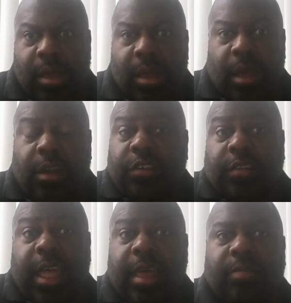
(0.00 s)

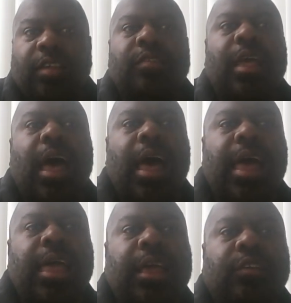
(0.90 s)
Understand, this
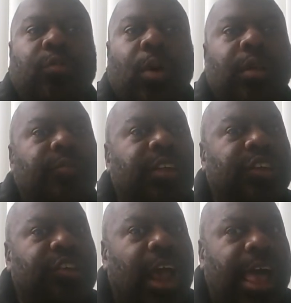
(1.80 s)
guy is one of the
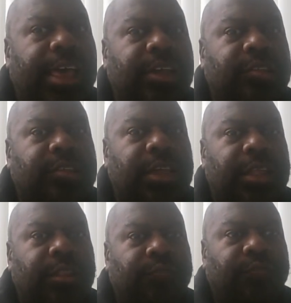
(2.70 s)
giants
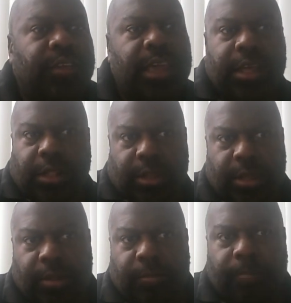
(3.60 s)
in the field.
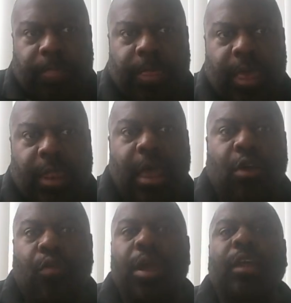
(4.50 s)
Now,
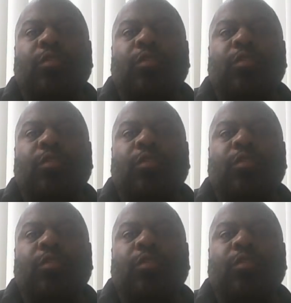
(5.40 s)
critics